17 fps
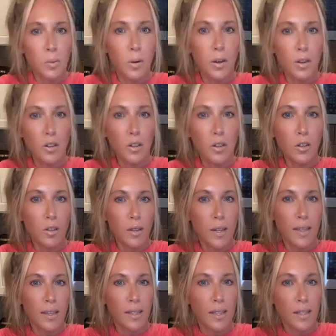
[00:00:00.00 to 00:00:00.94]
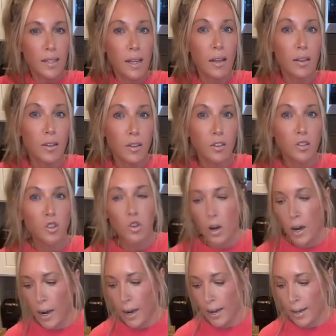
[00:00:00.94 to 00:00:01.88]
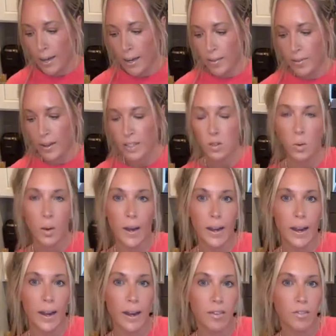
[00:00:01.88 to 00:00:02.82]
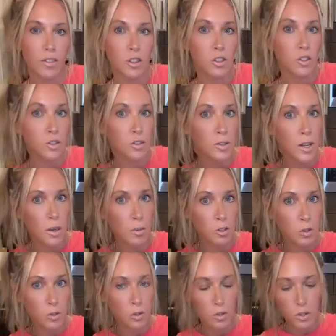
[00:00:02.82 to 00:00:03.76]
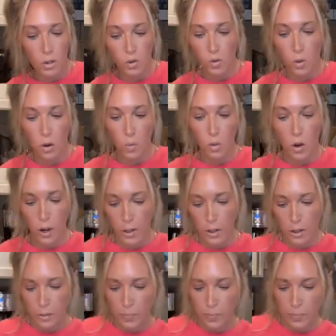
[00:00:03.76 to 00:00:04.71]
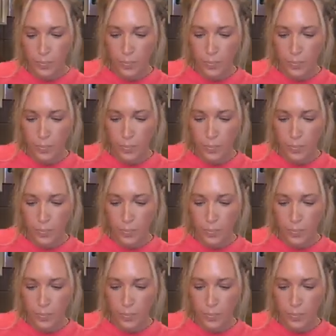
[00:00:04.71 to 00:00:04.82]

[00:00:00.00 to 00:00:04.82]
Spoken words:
point, it'll look like this, a little dry, and that's why I have the 2 tablespoons of warm water.